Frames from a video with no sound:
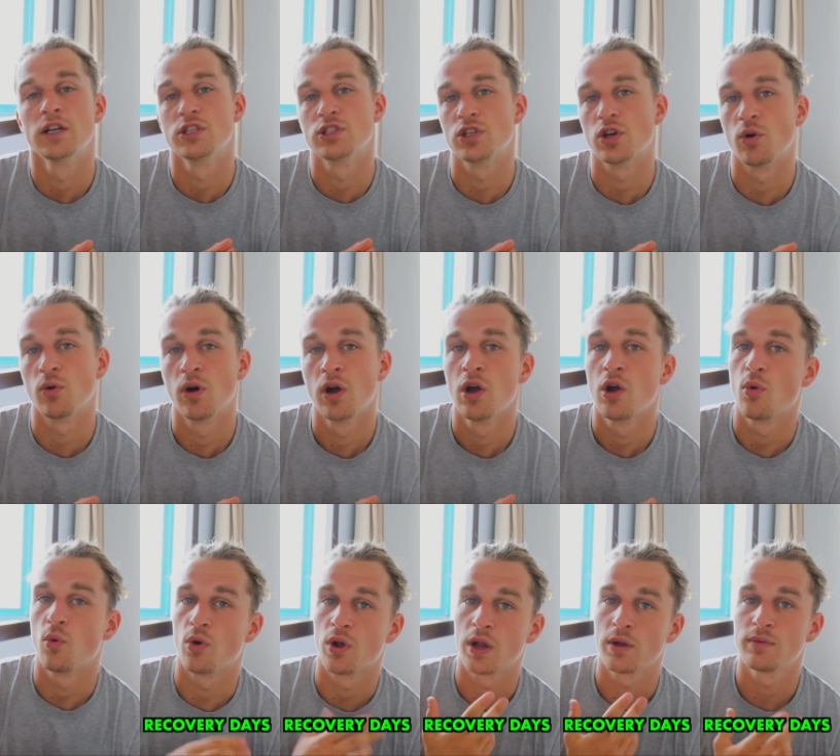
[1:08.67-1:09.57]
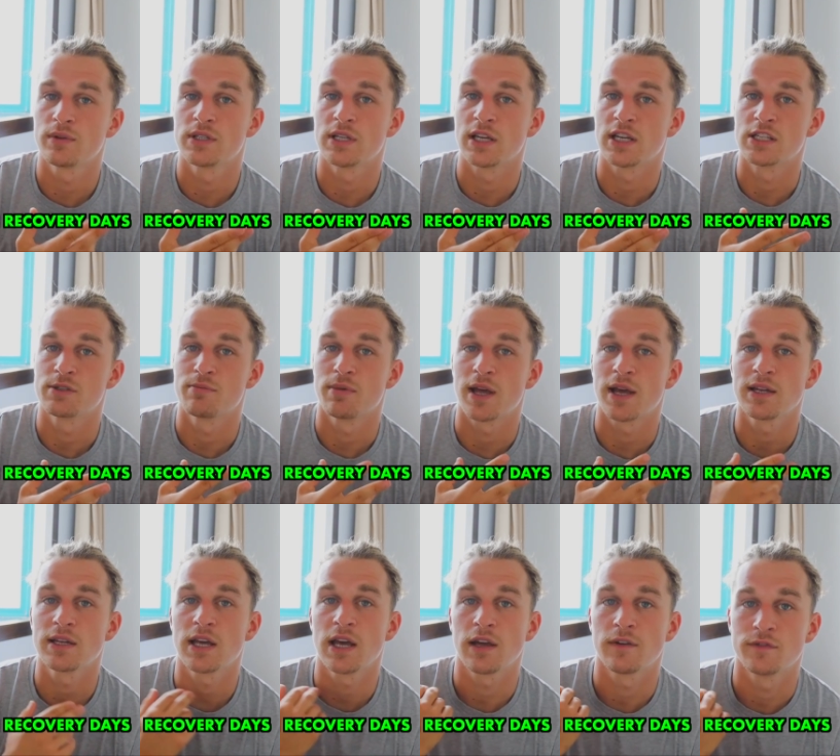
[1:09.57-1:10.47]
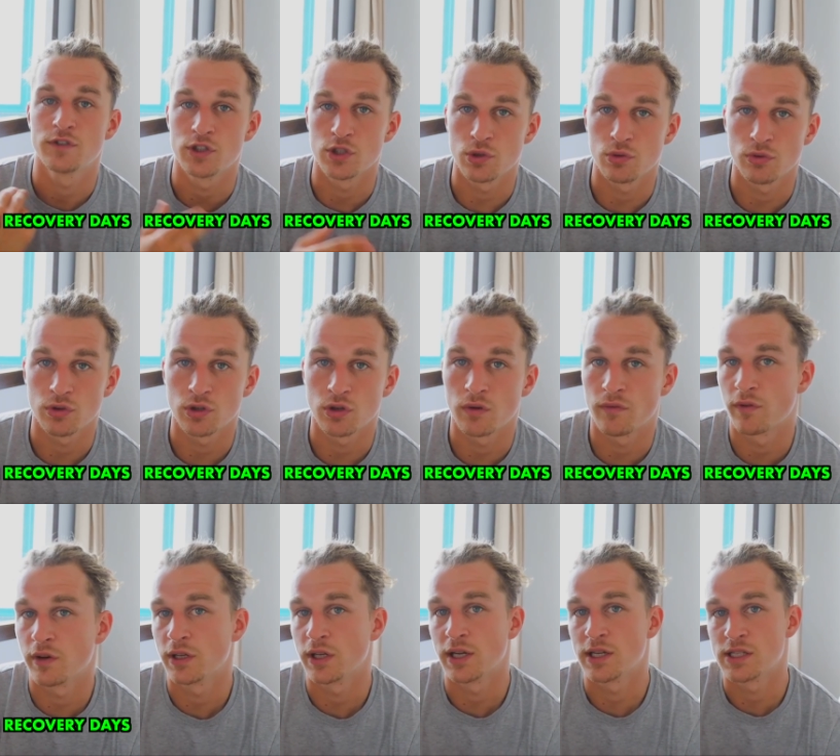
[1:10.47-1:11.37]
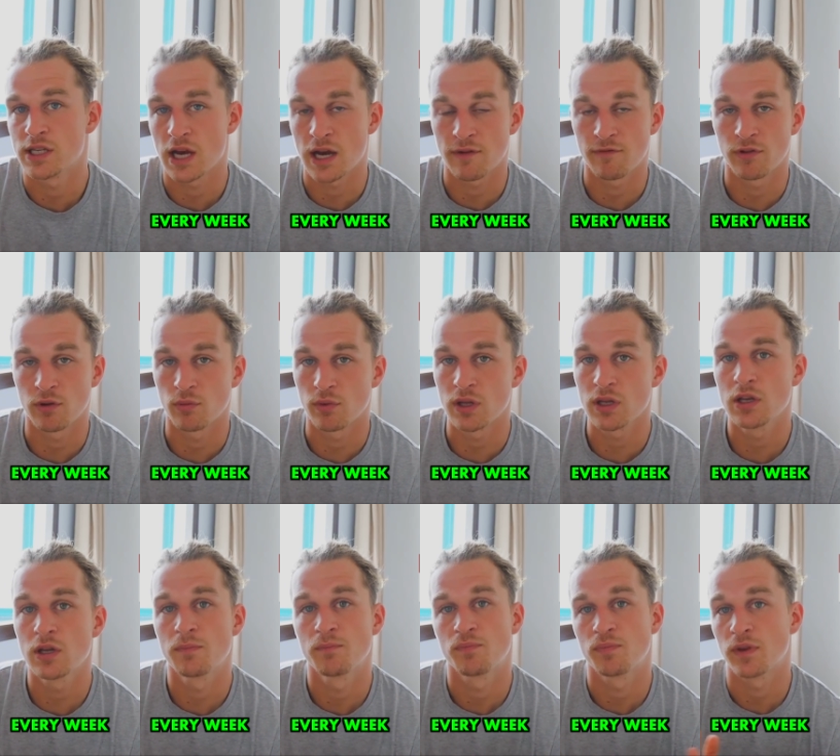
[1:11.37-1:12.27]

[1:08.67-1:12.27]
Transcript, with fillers: So what I would say is plan to have 2 recovery days every week.